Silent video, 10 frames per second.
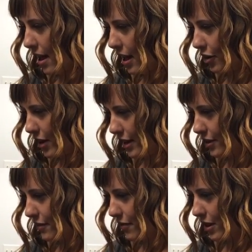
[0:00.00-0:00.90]
and your
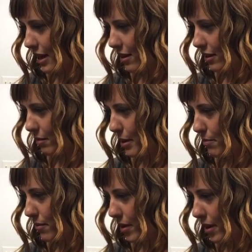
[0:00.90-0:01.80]
head to fall down a little bit
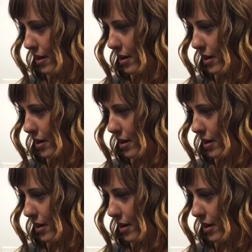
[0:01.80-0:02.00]
more.